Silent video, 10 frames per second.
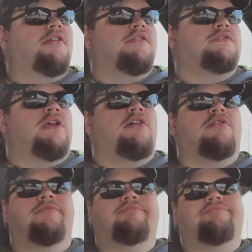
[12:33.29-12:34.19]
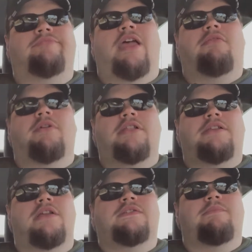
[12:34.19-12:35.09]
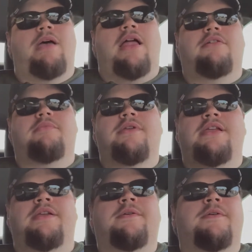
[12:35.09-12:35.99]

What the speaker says: so that really doesn't matter to me.